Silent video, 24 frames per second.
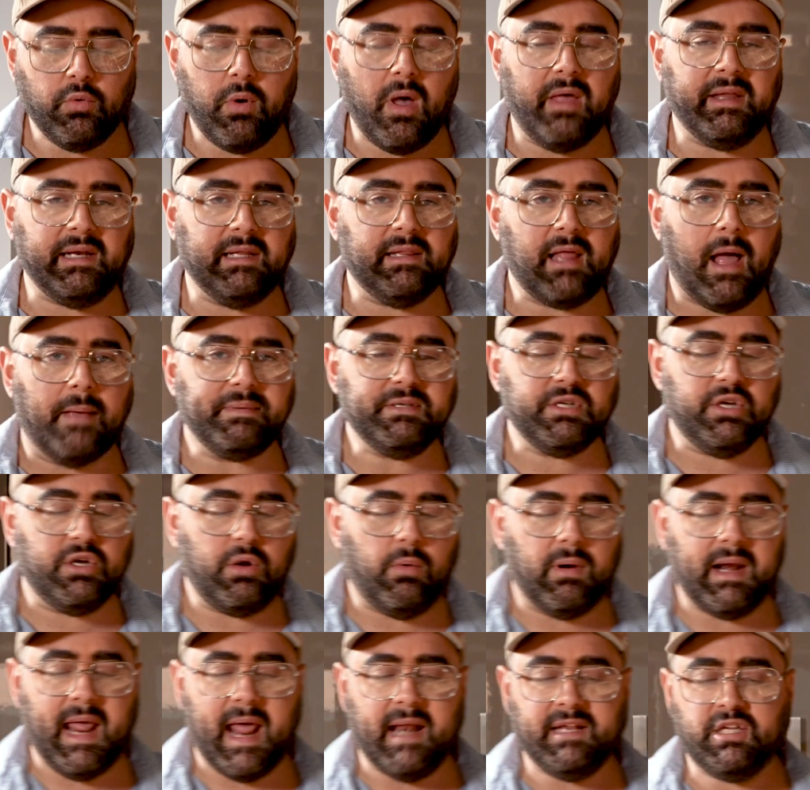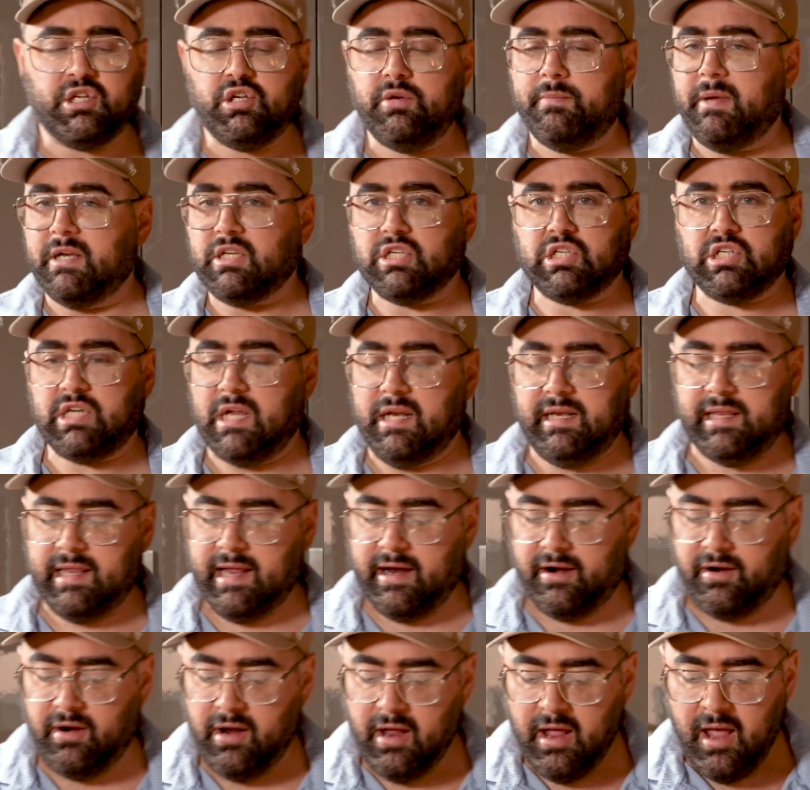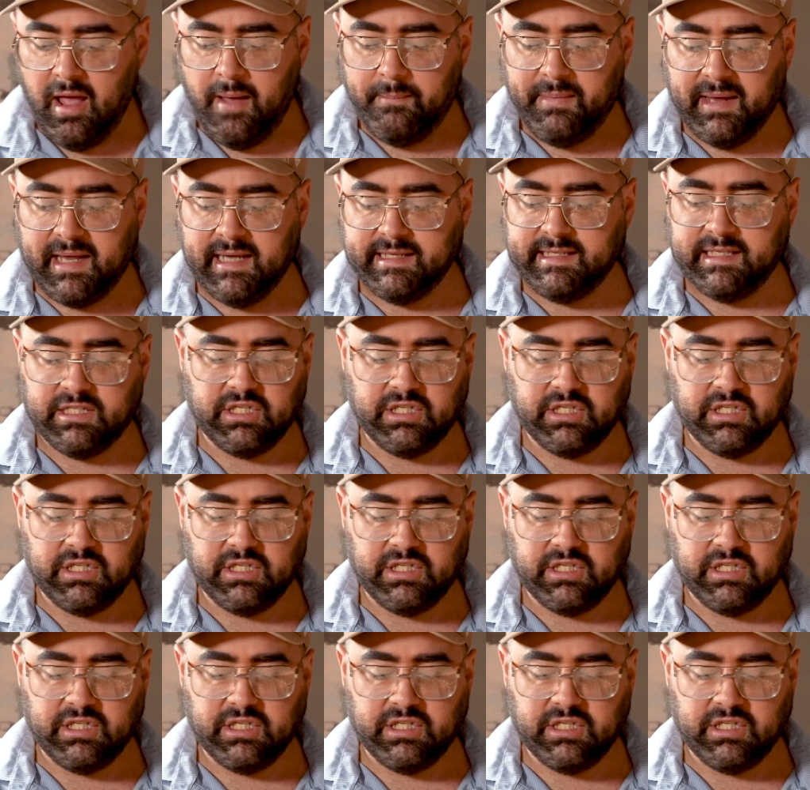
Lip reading: quality lobster, you don't wanna add too much shit in there because it